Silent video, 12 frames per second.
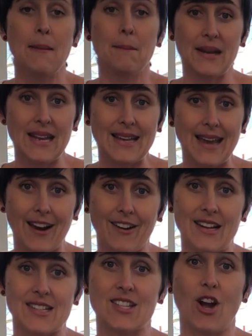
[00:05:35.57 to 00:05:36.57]
mini
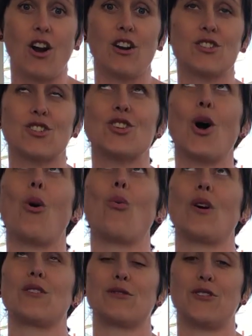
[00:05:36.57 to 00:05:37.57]
carrots are so
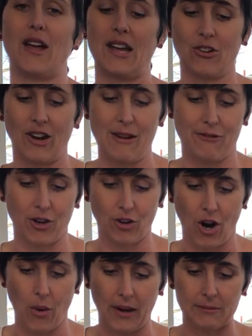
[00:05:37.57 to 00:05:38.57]
wonderful and great for
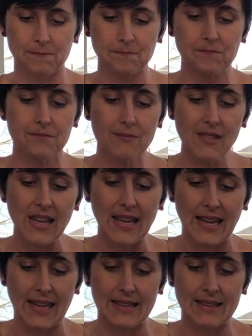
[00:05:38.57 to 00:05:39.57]
growing
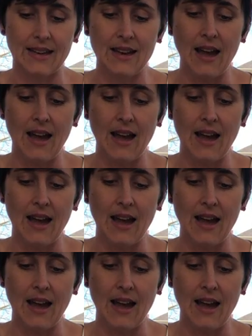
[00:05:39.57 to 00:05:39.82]
in